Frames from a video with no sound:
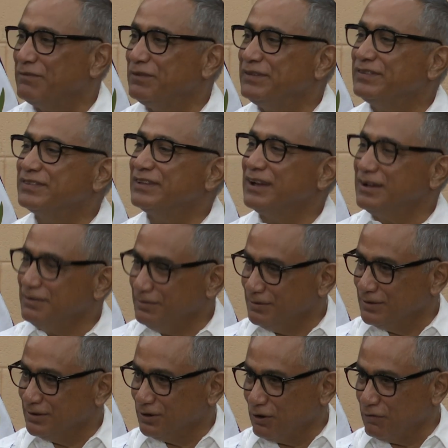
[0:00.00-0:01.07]
Vista
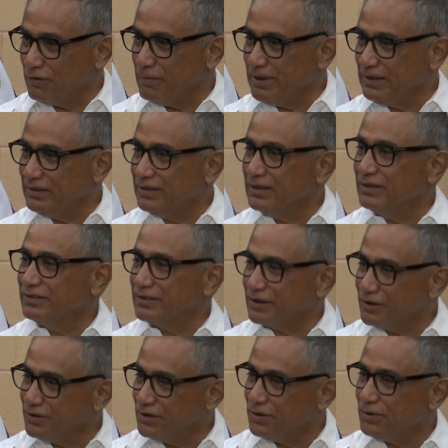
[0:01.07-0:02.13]
Government
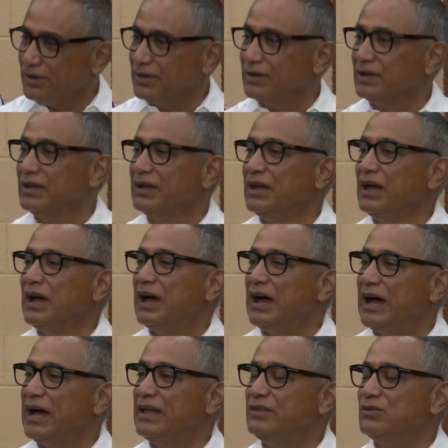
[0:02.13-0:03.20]
Secondary,
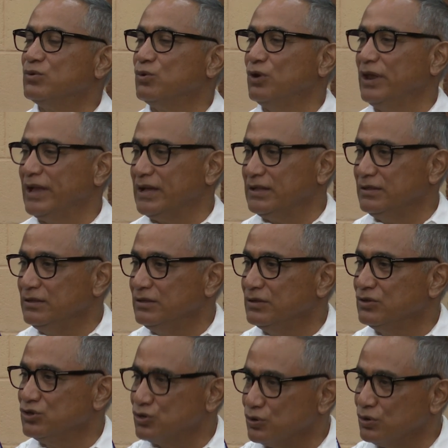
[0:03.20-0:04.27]
and Julian
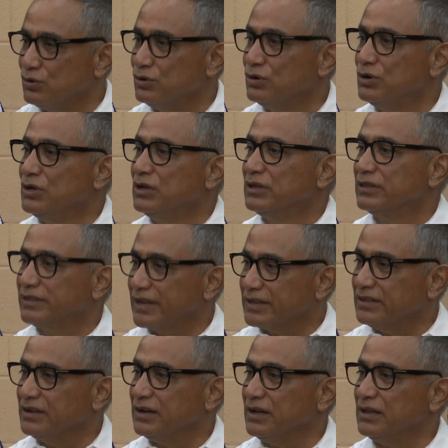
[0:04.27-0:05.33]
Cho
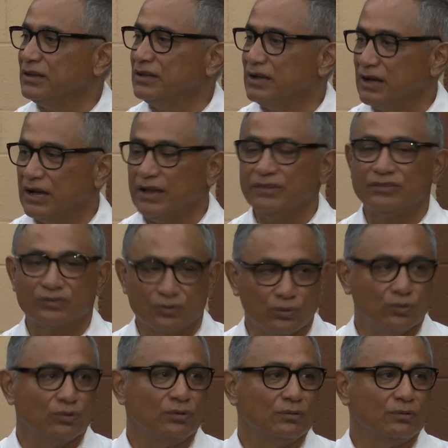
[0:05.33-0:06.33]
Technical High School.